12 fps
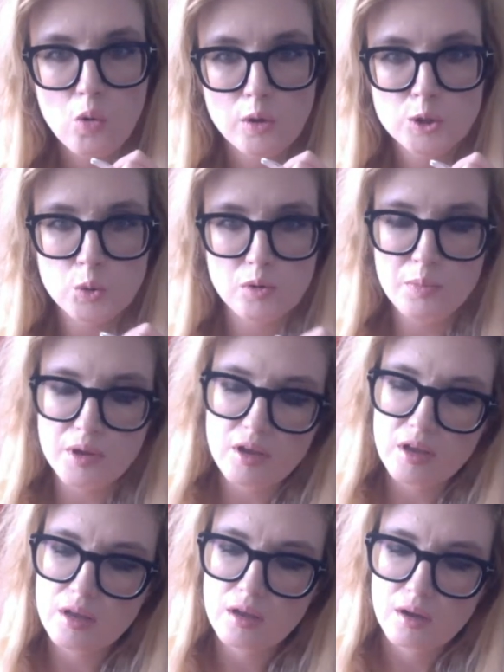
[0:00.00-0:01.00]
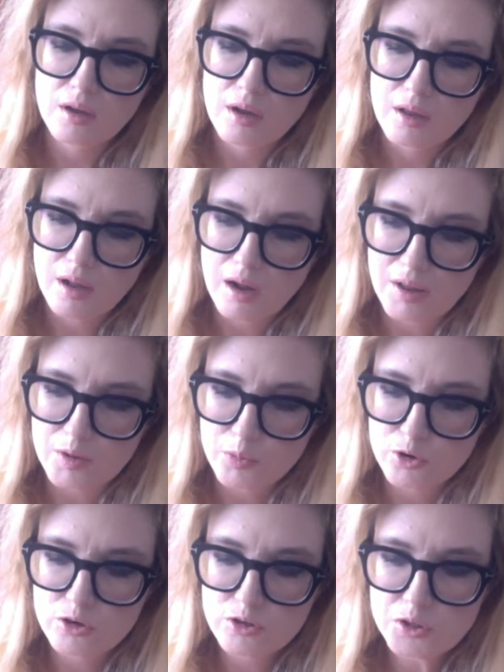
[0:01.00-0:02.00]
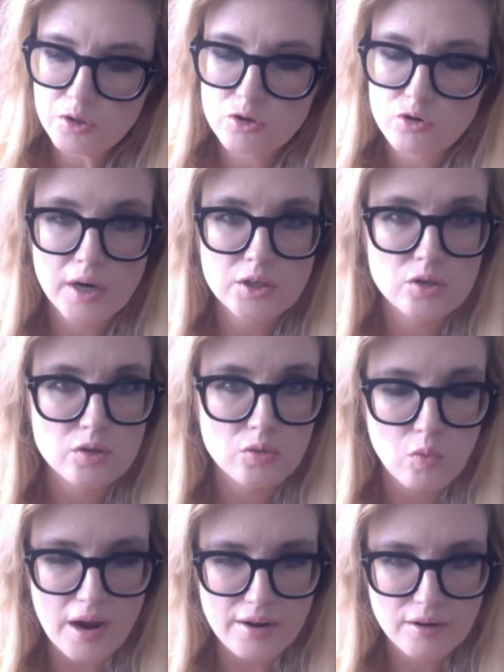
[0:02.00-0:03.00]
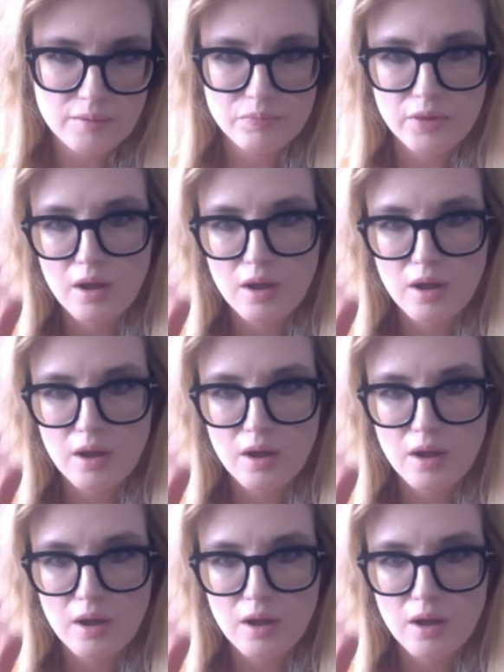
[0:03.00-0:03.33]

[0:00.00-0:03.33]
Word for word: which would be uh, the producer, the director, and the writer.